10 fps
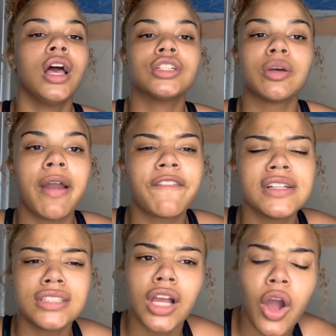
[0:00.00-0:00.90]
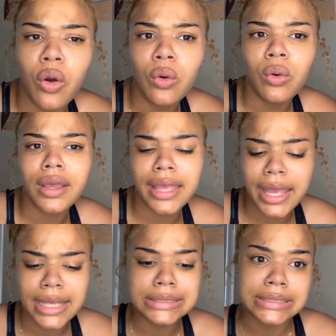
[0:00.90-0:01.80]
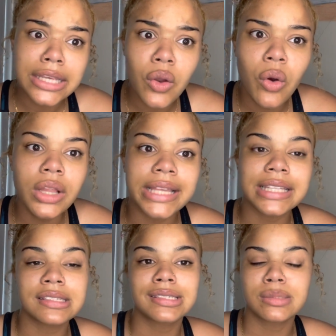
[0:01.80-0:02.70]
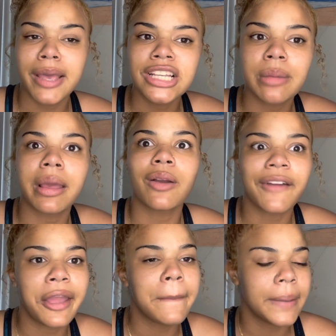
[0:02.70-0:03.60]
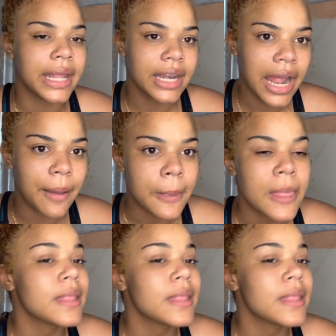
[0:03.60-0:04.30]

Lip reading: So my friend's like, oh, yeah, he's single, like, this is his page. I'm like, okay, bet it up.